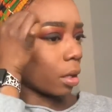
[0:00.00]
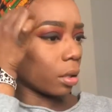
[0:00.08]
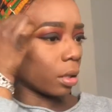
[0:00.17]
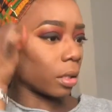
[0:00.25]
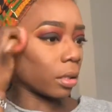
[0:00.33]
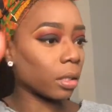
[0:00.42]

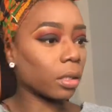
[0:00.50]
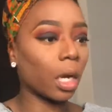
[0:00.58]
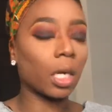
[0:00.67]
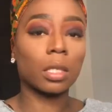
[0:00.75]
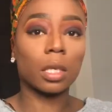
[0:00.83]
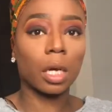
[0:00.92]
This is
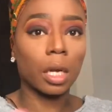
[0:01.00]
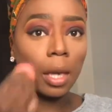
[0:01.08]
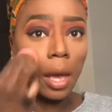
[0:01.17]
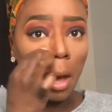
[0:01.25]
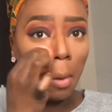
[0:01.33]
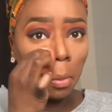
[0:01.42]
also gonna
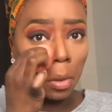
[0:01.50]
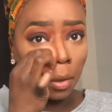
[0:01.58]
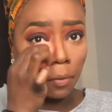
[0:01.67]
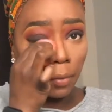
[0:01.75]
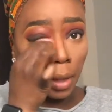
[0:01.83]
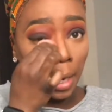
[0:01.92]
help with
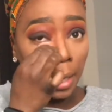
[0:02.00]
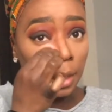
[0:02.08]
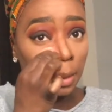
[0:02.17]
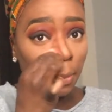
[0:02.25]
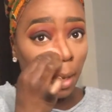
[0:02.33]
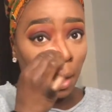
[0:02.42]

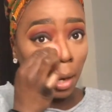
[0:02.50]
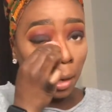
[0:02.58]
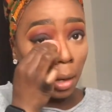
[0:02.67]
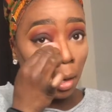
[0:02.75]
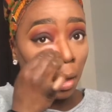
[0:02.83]
flashback,